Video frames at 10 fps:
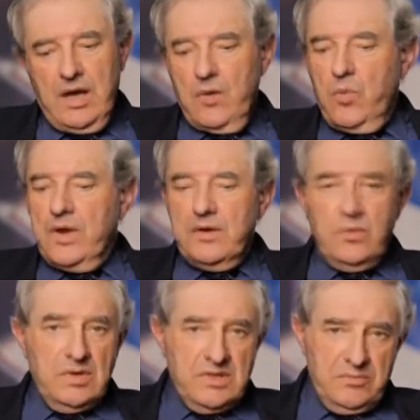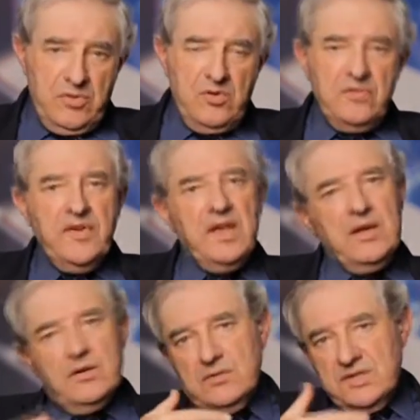whether one's
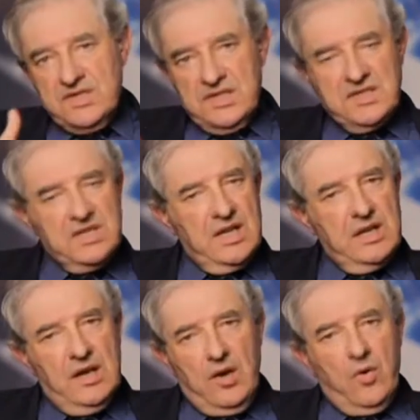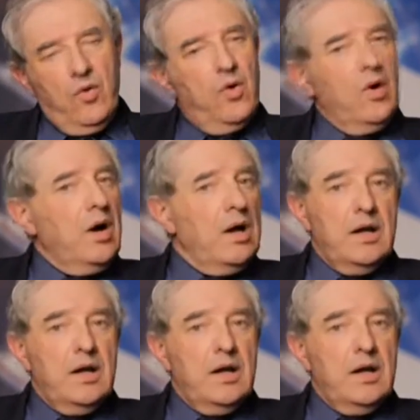moving or sitting or